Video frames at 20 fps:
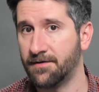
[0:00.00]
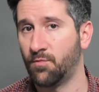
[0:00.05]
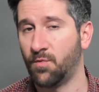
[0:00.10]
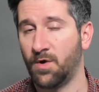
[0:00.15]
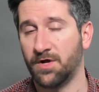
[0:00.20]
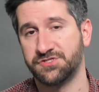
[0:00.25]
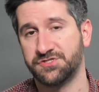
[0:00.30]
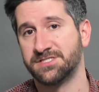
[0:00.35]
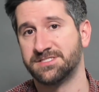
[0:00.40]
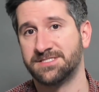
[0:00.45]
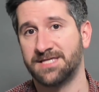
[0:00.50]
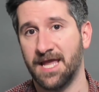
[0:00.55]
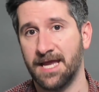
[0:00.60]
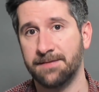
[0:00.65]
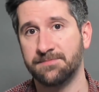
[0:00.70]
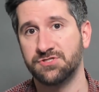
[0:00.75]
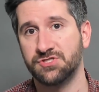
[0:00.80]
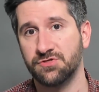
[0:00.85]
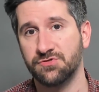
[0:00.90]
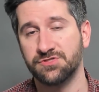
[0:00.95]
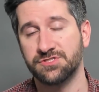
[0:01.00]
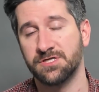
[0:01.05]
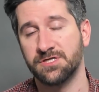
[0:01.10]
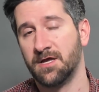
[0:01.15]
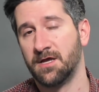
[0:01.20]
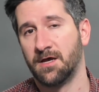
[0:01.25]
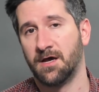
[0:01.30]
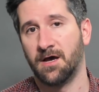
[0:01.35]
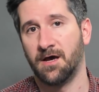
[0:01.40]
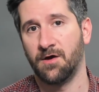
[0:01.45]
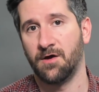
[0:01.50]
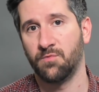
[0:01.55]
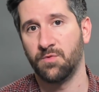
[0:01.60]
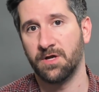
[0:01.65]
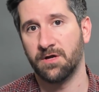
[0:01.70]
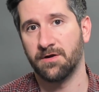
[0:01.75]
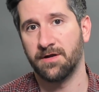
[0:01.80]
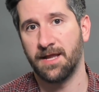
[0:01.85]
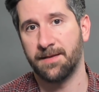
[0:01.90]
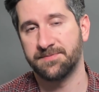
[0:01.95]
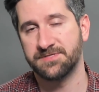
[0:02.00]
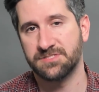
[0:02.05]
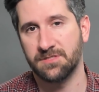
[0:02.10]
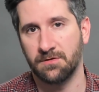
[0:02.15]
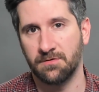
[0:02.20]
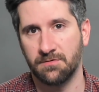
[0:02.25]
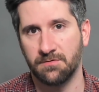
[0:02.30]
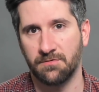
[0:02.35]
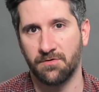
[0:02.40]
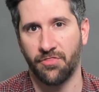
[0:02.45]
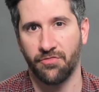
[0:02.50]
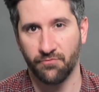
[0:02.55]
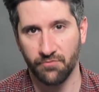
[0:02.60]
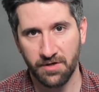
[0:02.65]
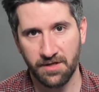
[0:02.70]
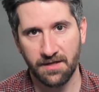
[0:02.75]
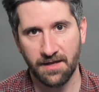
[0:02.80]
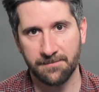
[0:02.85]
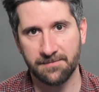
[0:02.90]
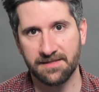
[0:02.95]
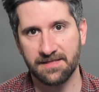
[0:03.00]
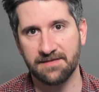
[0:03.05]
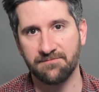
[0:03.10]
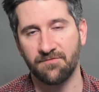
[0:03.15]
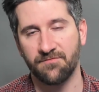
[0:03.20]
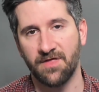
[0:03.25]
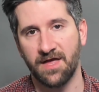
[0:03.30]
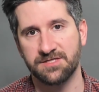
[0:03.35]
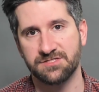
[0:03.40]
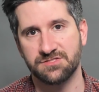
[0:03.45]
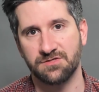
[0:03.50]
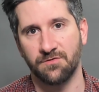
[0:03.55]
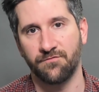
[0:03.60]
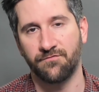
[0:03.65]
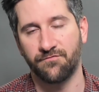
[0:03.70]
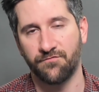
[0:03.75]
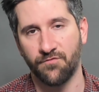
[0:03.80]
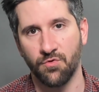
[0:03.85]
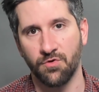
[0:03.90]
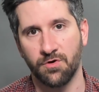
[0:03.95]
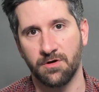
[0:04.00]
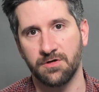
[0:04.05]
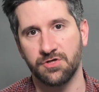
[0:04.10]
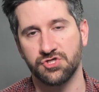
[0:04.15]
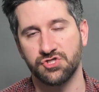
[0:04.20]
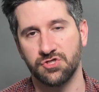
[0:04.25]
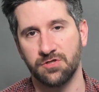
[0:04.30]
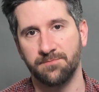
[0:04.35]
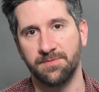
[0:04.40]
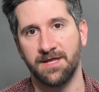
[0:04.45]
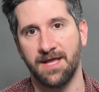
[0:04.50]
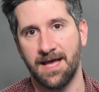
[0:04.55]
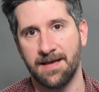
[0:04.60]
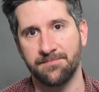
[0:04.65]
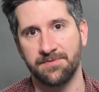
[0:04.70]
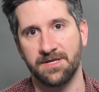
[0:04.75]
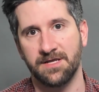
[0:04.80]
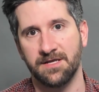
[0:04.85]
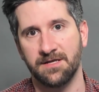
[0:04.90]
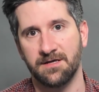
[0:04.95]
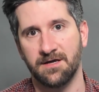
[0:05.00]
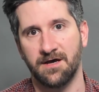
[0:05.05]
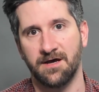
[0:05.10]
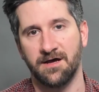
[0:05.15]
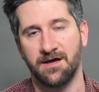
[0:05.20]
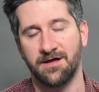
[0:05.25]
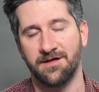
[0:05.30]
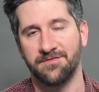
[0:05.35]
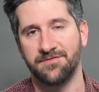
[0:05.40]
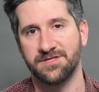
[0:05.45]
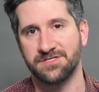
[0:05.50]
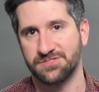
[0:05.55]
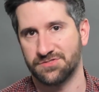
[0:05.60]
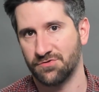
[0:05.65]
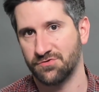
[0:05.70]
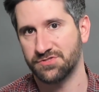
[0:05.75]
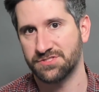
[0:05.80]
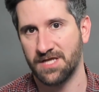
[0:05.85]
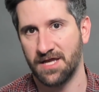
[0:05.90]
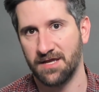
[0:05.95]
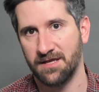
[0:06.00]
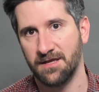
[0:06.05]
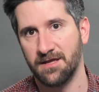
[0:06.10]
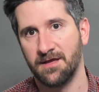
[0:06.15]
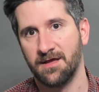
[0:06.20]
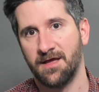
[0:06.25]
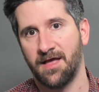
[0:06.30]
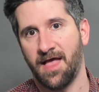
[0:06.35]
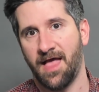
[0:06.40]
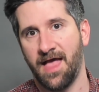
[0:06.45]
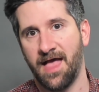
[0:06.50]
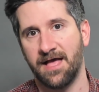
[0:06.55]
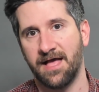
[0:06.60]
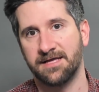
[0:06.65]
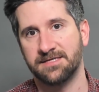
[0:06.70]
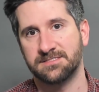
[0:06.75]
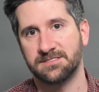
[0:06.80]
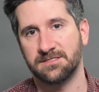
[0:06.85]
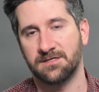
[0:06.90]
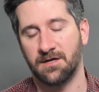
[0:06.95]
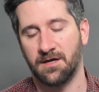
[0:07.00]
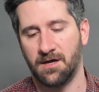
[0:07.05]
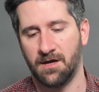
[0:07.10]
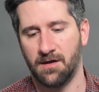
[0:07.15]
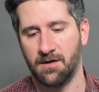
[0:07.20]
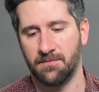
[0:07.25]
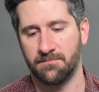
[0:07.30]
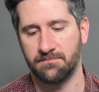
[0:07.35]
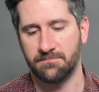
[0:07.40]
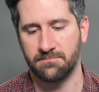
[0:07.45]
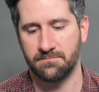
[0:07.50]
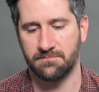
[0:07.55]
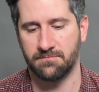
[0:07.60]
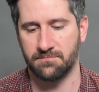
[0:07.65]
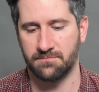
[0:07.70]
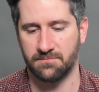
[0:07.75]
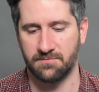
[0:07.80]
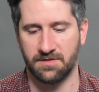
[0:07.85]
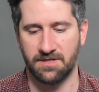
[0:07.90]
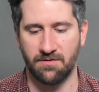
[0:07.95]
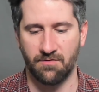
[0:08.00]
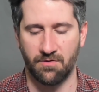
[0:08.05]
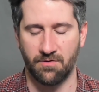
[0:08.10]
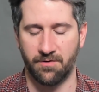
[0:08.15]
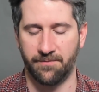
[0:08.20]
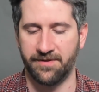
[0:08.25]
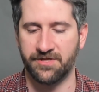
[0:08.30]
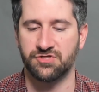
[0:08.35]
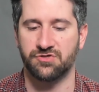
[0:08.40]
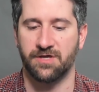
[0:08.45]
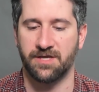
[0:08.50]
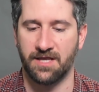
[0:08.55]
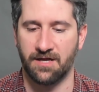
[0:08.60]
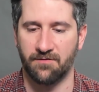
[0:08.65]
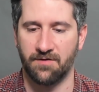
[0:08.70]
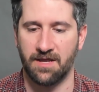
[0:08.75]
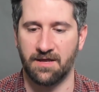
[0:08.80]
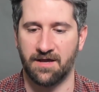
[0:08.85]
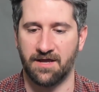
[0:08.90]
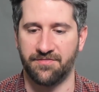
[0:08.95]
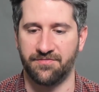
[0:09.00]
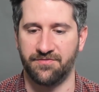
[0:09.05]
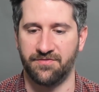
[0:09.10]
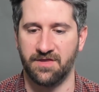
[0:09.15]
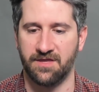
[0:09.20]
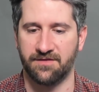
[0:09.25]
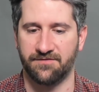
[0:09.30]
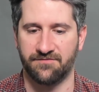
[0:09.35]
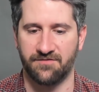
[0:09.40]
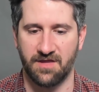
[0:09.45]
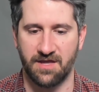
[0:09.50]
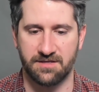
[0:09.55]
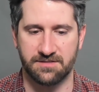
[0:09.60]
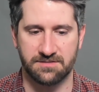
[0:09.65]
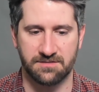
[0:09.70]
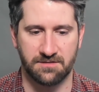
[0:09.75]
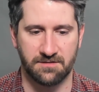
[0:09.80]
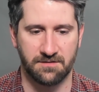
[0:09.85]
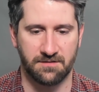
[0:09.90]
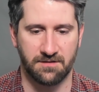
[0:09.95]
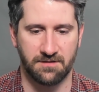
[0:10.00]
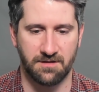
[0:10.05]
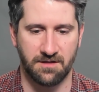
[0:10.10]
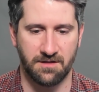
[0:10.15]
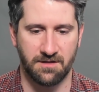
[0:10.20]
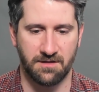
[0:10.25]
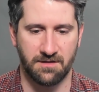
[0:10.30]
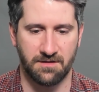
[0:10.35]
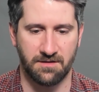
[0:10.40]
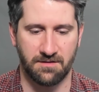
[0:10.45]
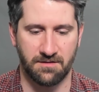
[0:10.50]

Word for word: Welch's Game Juice. Uh, we are in episode three, I believe, of that. So four should be happening uh, this Thursday at, um, and I want to make sure I get it right. I think it's at, uh,